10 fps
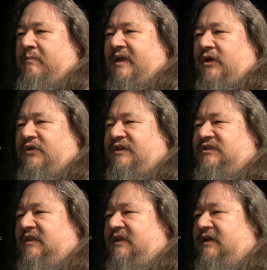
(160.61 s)
Peyote
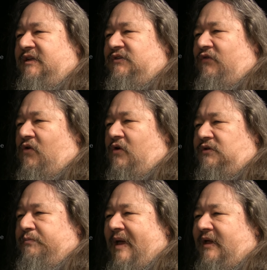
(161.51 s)
solidities of
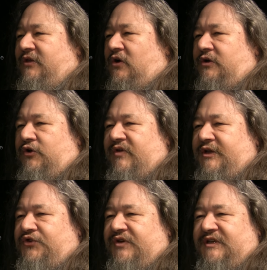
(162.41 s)
halls, backyard,
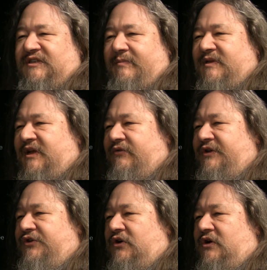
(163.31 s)
green tree, cemetery
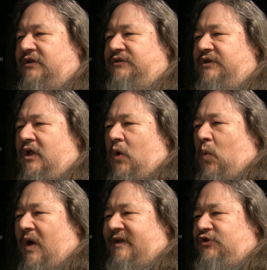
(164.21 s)
dawns,
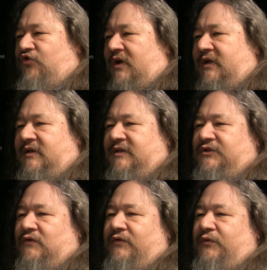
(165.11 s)
wine
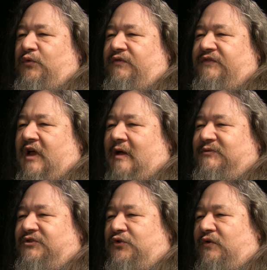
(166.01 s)
drunkenness over the
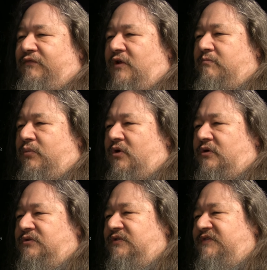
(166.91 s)
rooftops, storefront
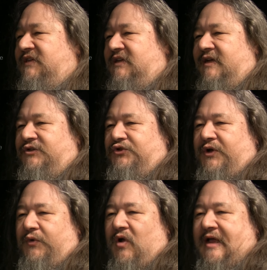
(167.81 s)
burrows of T-head
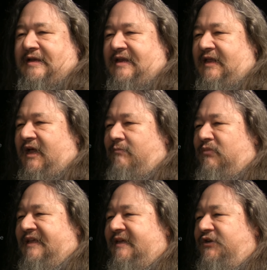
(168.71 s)
joyride,
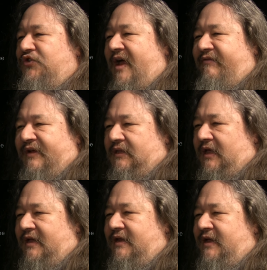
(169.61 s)
neon-blinking traffic
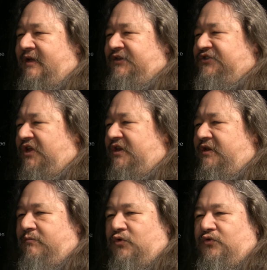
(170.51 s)
light, sun
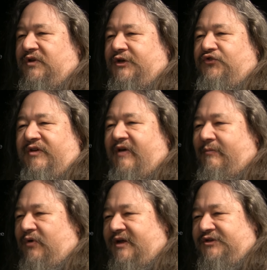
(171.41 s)
and moon and tree
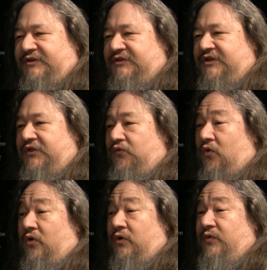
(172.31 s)
vibrations in the
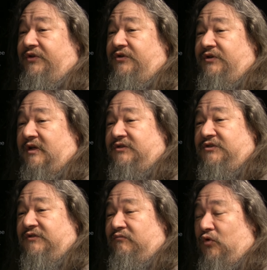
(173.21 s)
roaring winter
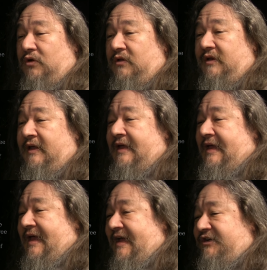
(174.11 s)
dusks of Brooklyn,
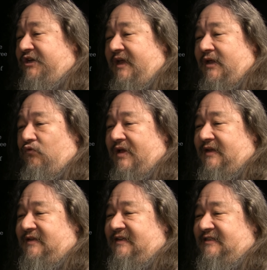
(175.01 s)
ashcan
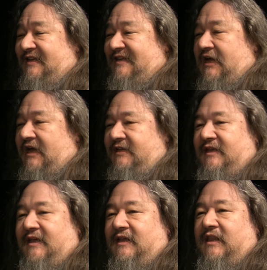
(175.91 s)
rantings and kind
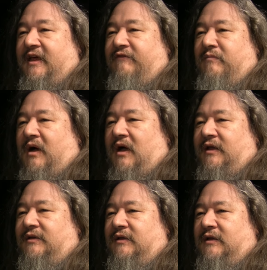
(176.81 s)
king light of
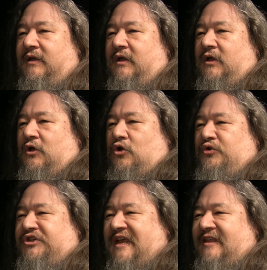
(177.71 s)
mind,
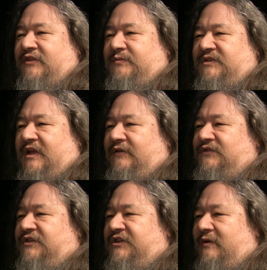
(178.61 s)
who chained themselves
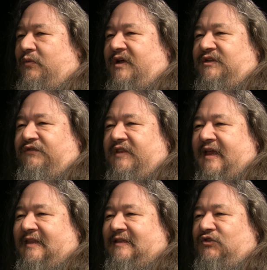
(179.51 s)
to subways for the
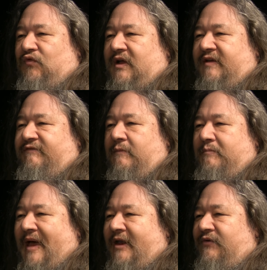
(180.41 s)
endless ride from
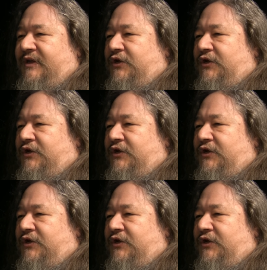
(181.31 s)
Battery